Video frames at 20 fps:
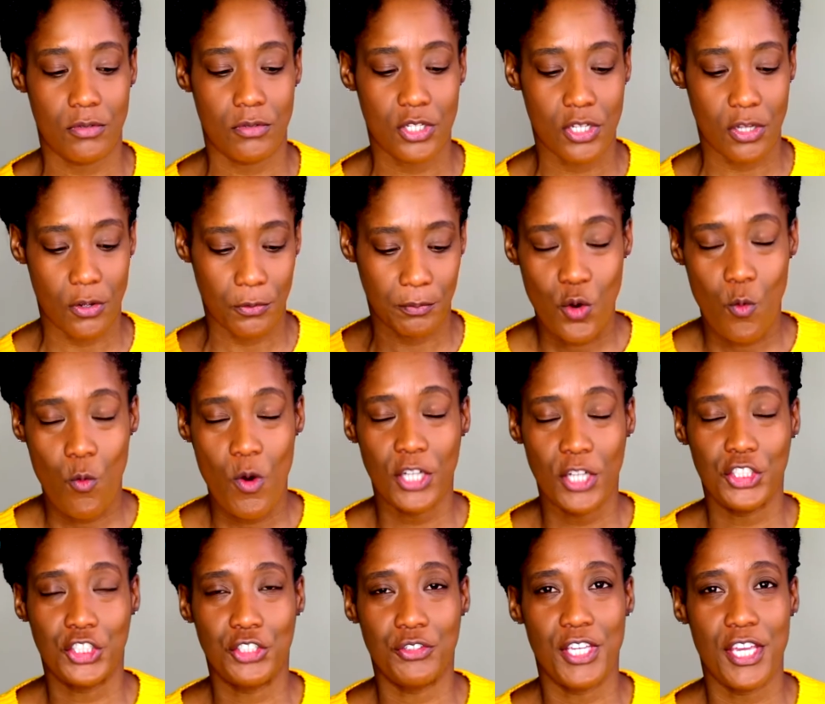So
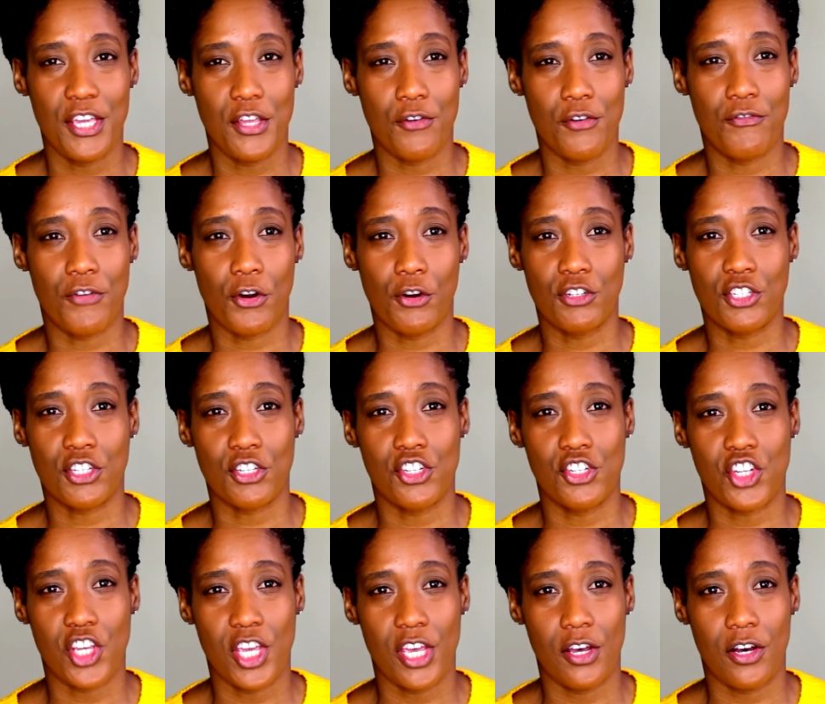once you get your
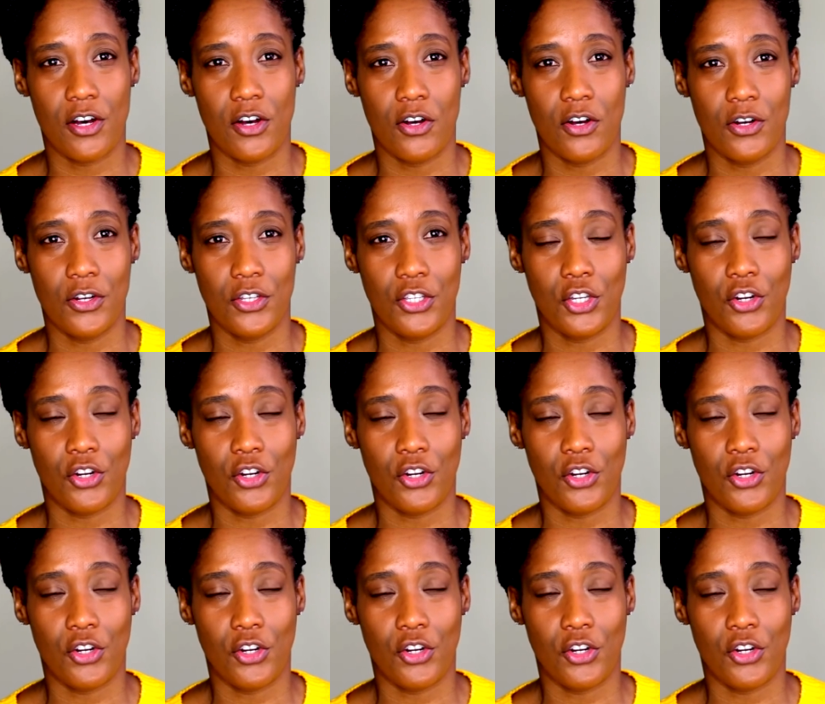Versagel,